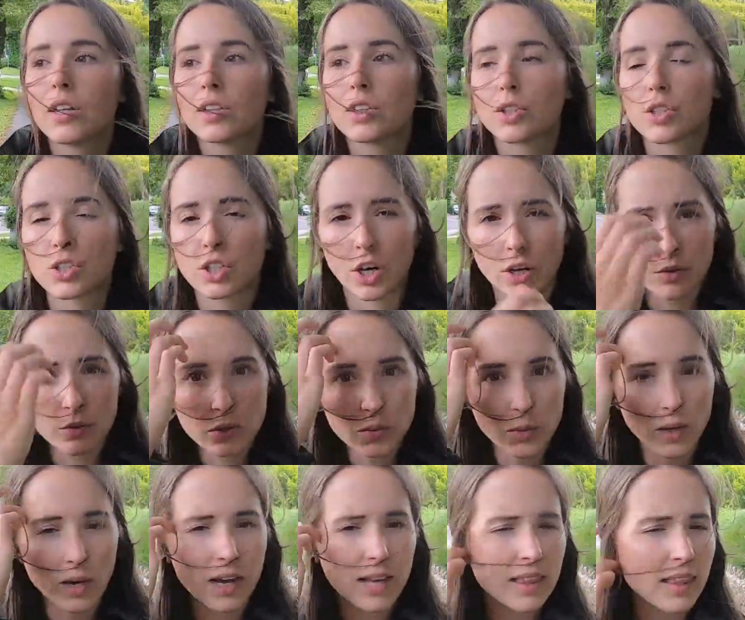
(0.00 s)
The scones
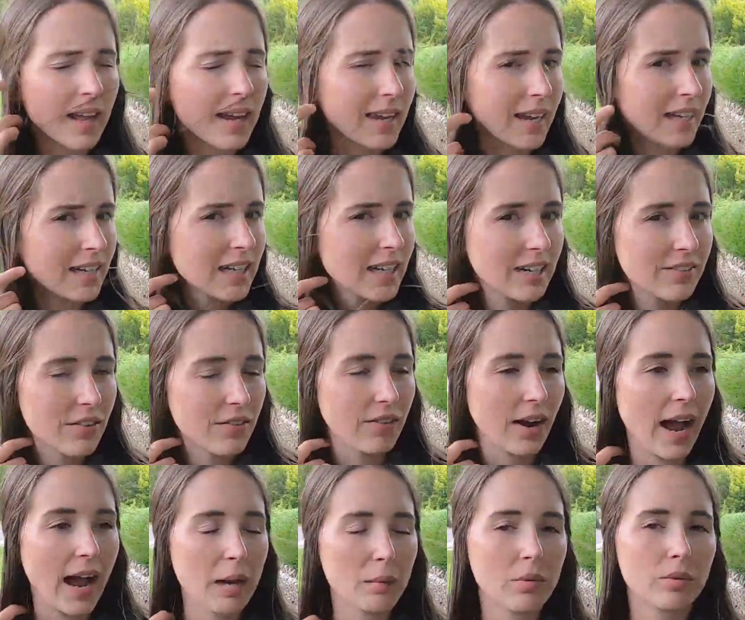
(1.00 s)
were unlike any I've ever
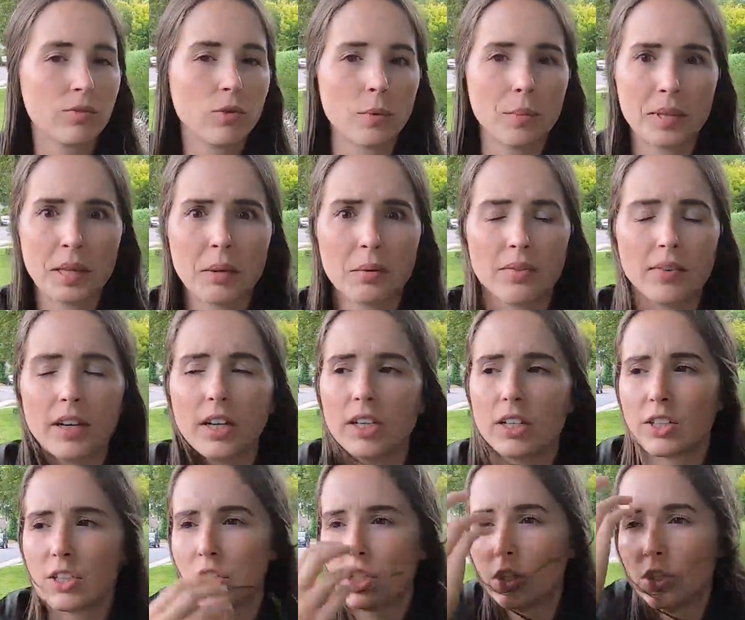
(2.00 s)
had before, but they were very
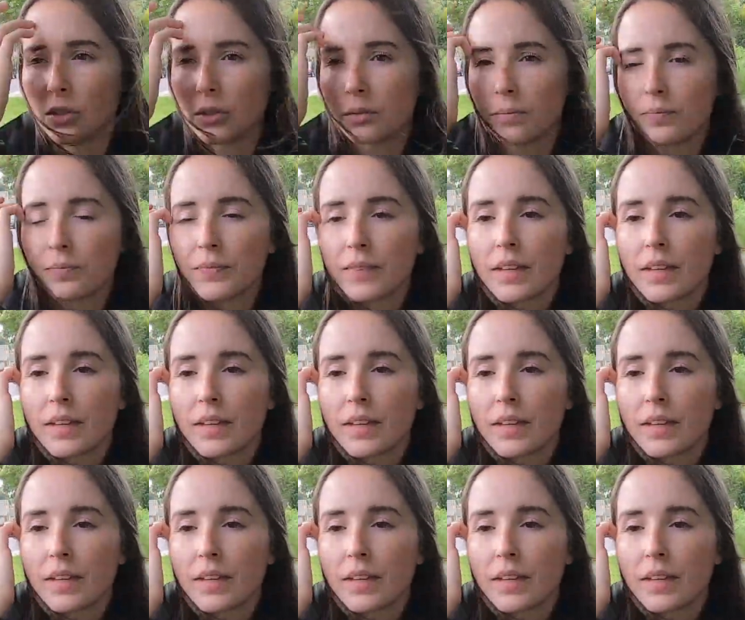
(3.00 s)
good too.